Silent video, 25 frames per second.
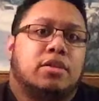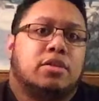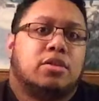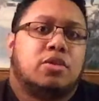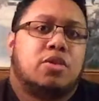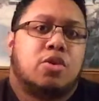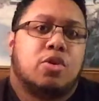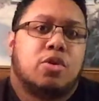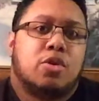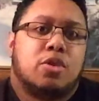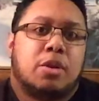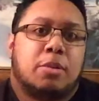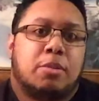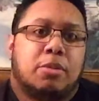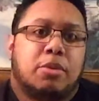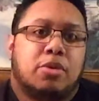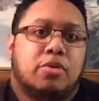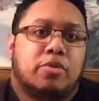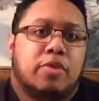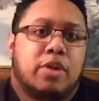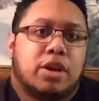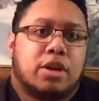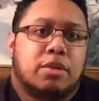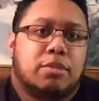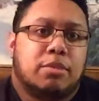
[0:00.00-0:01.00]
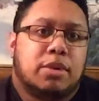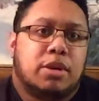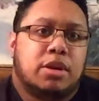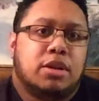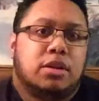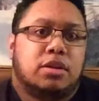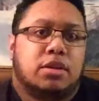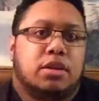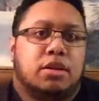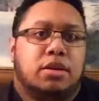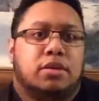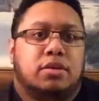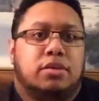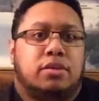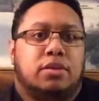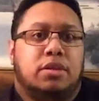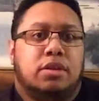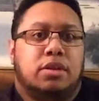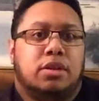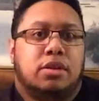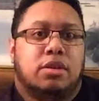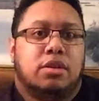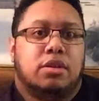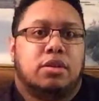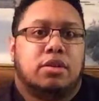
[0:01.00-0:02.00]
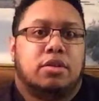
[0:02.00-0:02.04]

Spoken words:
card I'm going to recommend is the